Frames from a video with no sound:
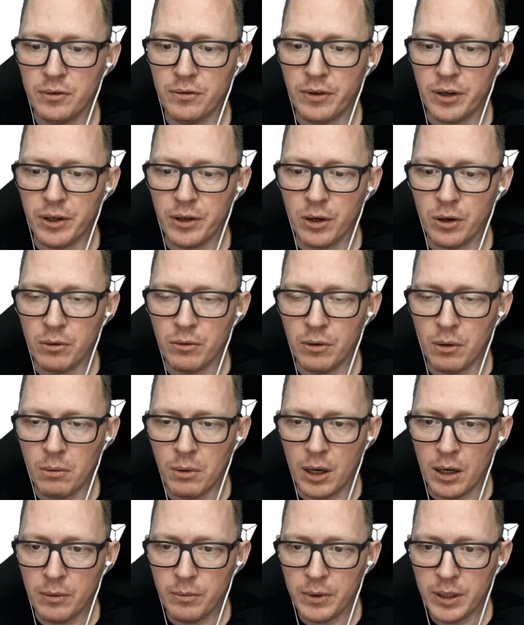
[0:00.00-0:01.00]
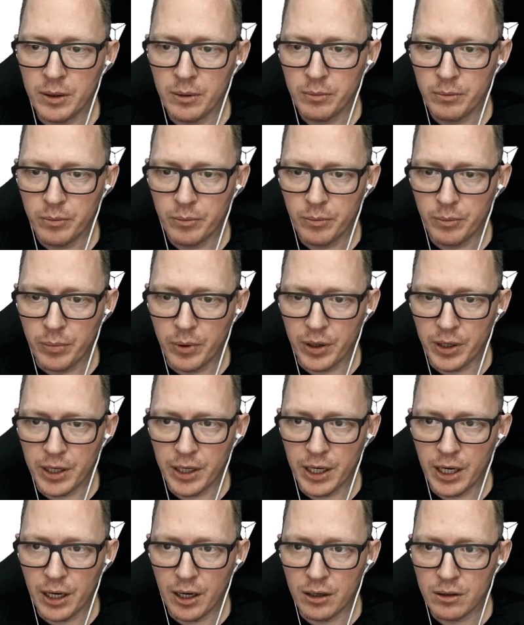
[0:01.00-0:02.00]
very overwhelming, but it
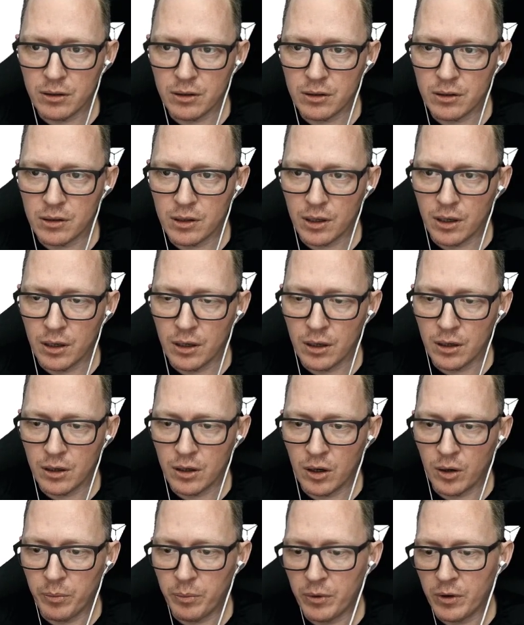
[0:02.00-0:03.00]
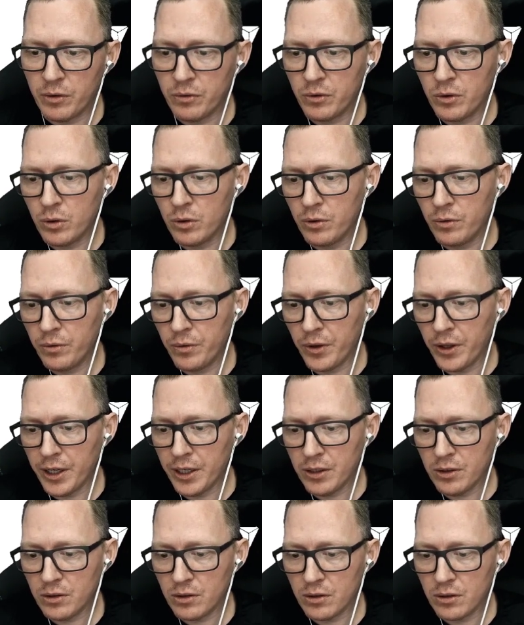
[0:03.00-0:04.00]
has a couple of cool
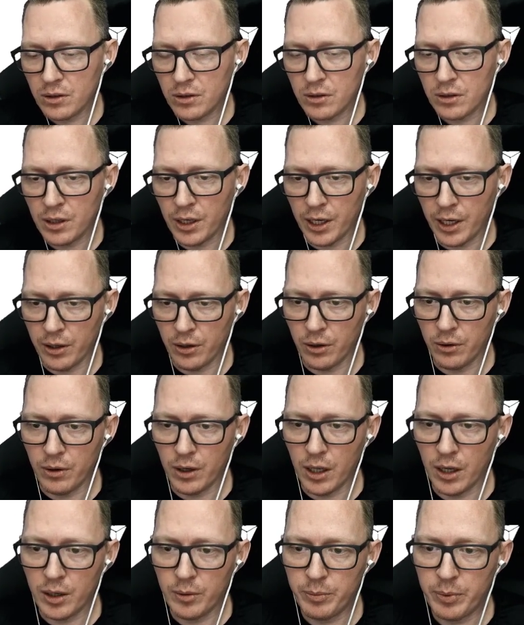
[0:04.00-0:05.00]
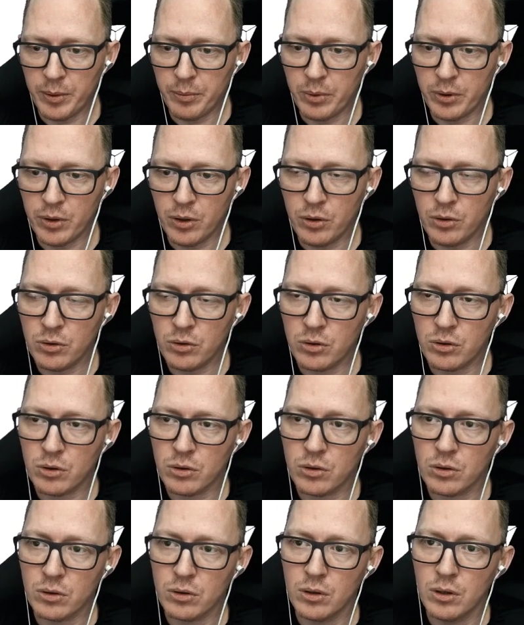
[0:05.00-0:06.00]
things that I know a lot of people use
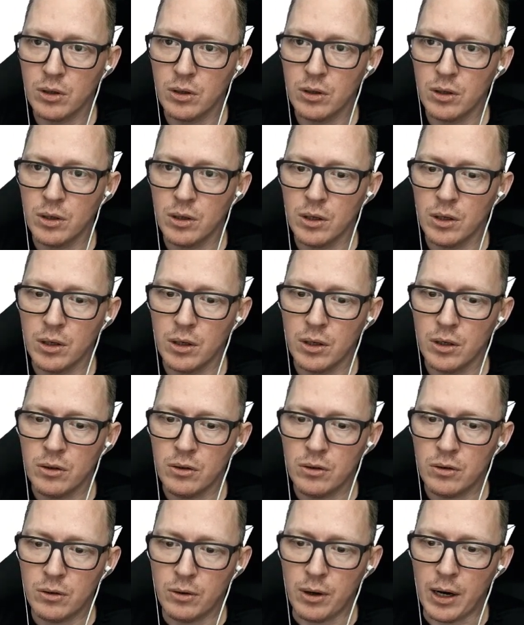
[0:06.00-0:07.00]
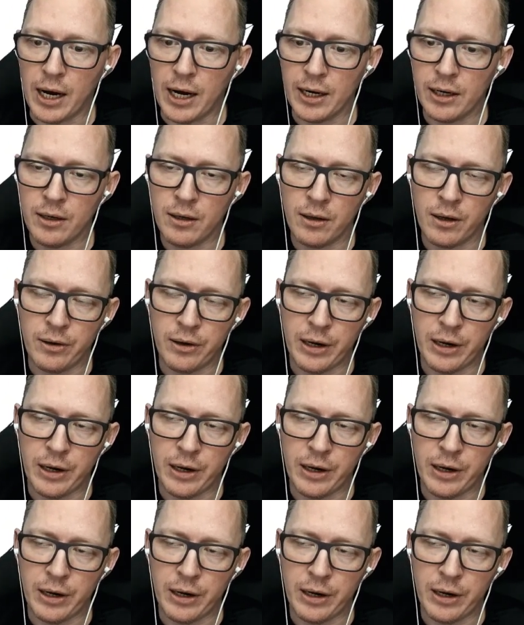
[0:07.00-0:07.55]
to hide their